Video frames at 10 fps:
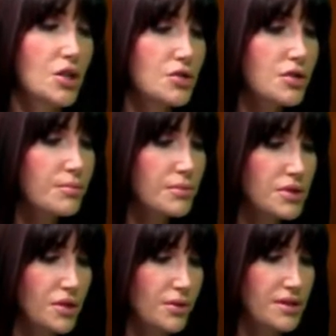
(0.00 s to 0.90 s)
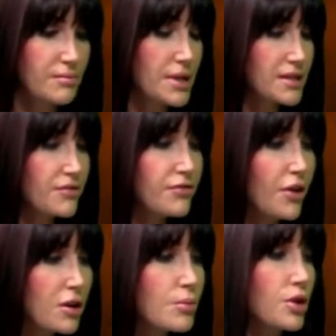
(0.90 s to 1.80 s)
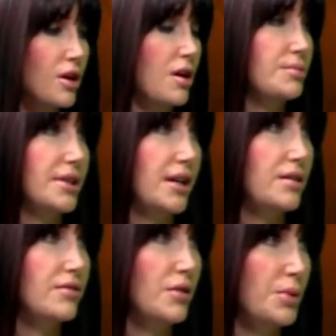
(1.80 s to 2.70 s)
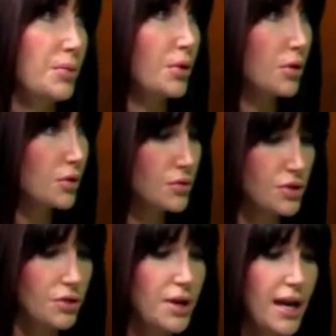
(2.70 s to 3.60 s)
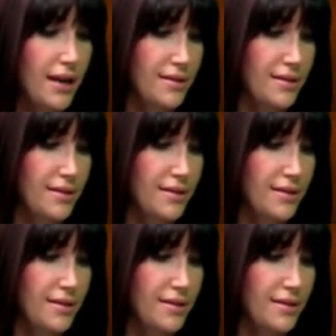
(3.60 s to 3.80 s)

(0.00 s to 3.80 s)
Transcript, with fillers: so to so it's it's far more complicated for people who do,